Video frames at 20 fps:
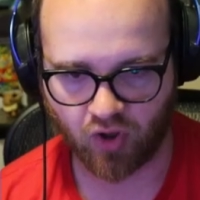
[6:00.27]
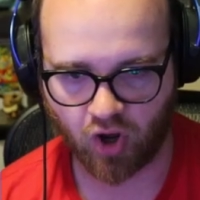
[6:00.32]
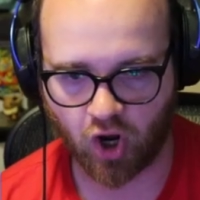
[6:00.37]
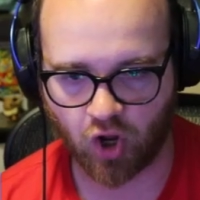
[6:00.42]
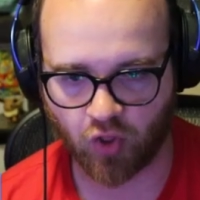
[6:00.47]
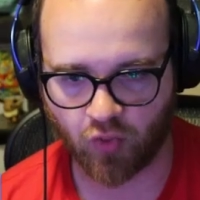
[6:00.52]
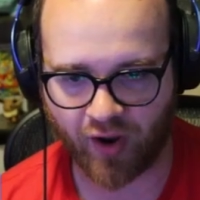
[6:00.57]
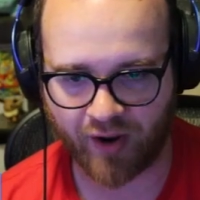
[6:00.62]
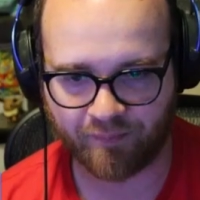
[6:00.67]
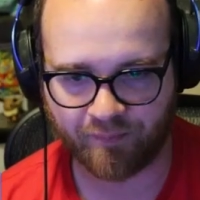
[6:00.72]

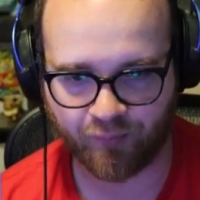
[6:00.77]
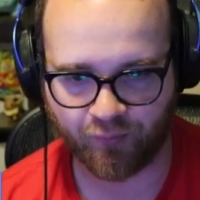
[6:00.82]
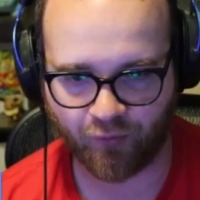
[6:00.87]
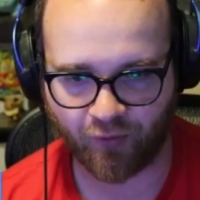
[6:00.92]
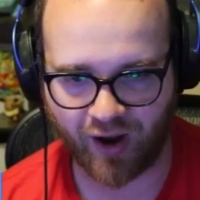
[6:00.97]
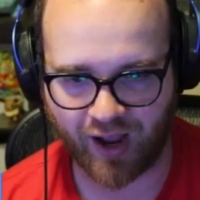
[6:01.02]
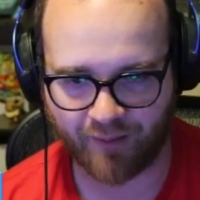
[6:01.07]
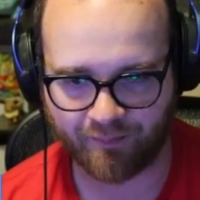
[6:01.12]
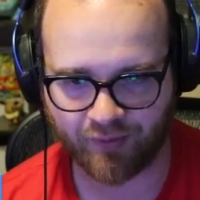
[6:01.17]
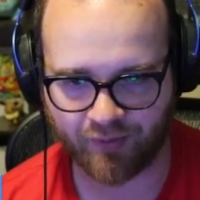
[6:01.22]
Although I
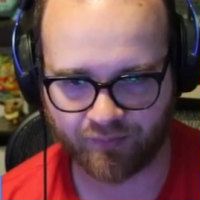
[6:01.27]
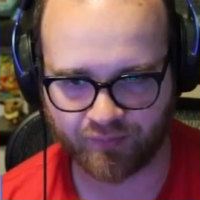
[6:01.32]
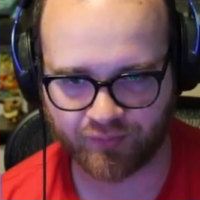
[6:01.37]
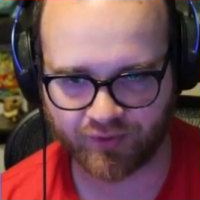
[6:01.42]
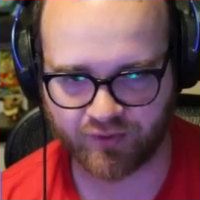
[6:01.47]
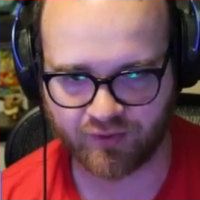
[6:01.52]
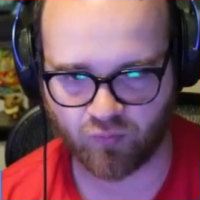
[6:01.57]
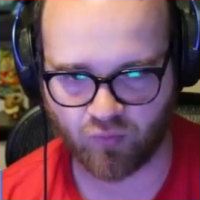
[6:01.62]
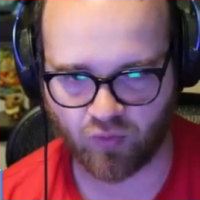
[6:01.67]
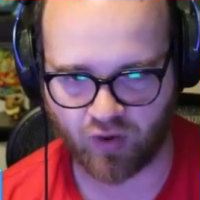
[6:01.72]

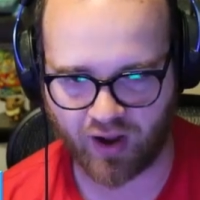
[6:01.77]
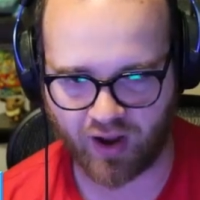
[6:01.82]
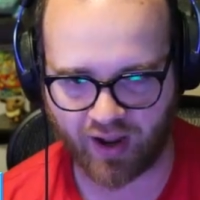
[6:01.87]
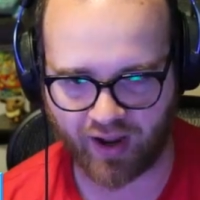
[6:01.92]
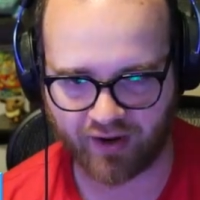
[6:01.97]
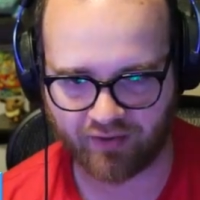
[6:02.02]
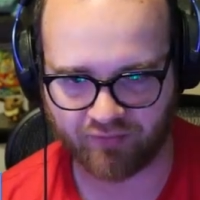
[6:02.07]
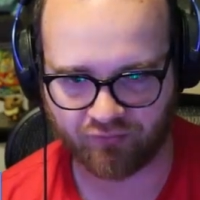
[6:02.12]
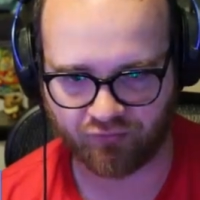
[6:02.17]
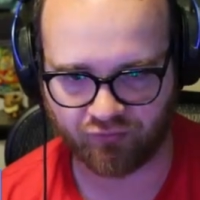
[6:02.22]
probably
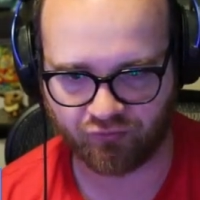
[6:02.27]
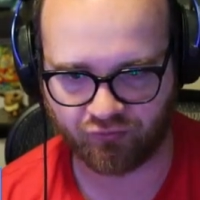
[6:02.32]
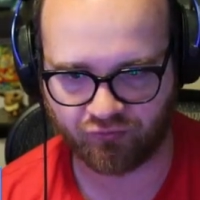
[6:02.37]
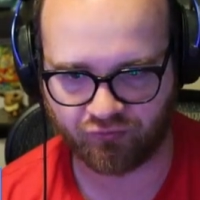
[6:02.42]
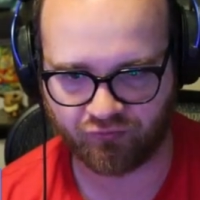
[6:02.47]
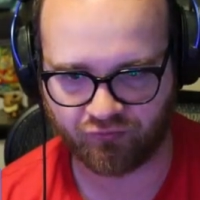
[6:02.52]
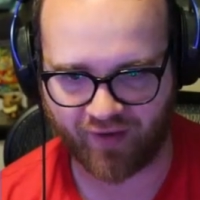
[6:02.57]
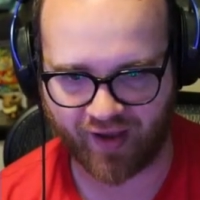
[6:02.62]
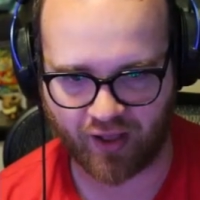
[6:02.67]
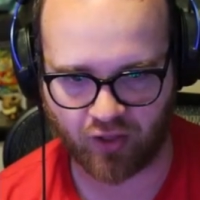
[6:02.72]
want
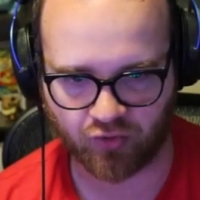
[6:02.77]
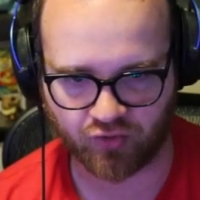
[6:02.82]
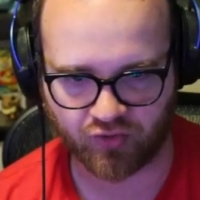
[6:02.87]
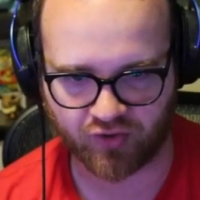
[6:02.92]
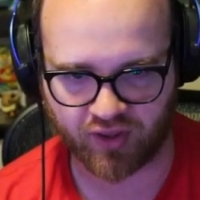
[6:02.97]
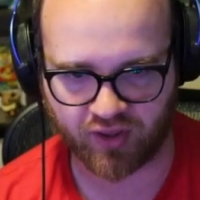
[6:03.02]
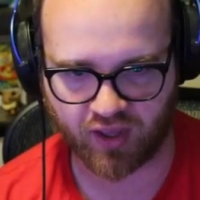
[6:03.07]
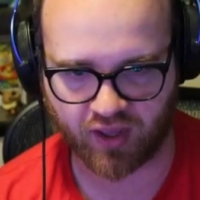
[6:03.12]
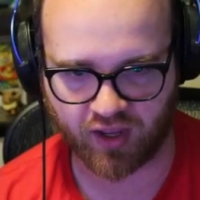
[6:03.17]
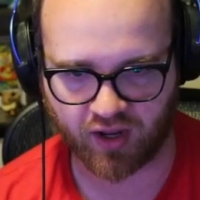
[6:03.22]

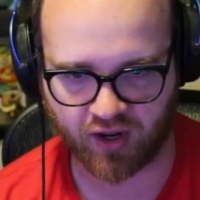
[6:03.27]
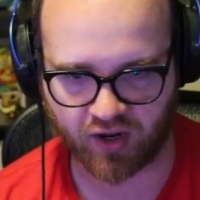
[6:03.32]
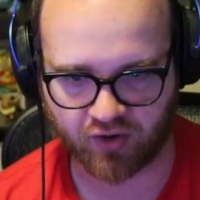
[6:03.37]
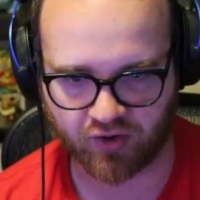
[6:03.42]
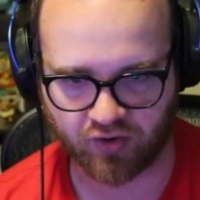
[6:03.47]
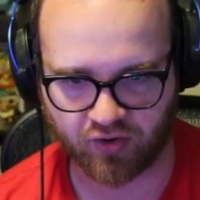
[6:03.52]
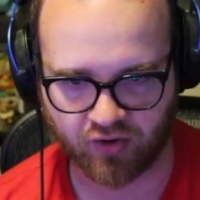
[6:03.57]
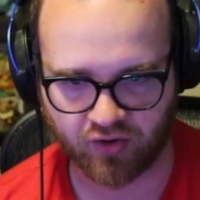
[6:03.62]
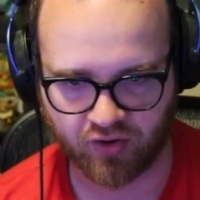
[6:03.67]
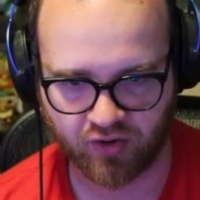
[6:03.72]

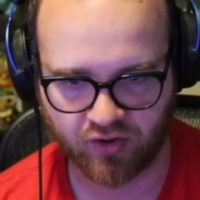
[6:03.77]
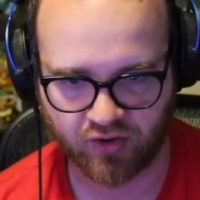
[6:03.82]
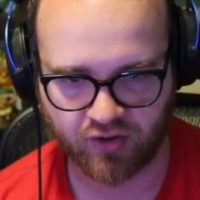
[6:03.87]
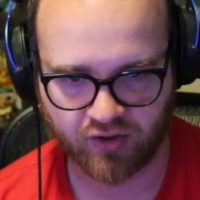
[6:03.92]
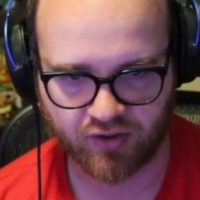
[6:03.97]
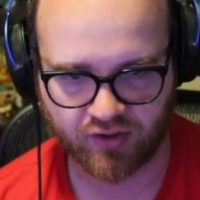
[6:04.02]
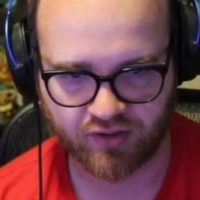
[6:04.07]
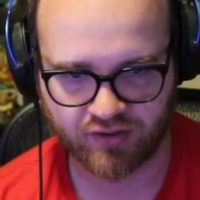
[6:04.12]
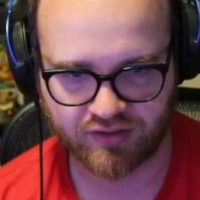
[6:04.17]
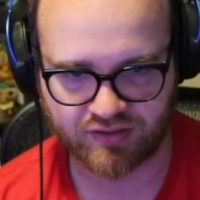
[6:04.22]
Falcon
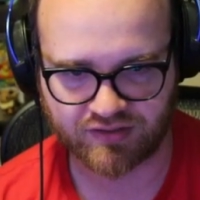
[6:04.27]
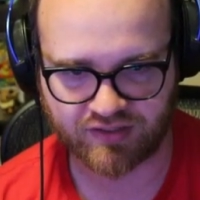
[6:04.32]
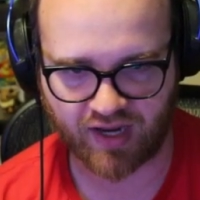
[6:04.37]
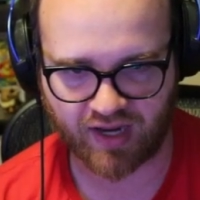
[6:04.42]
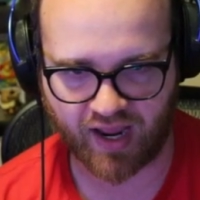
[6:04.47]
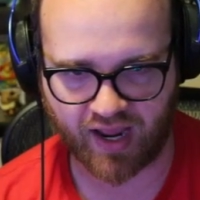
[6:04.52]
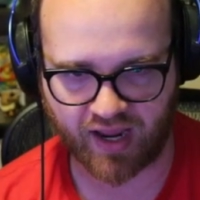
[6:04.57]
to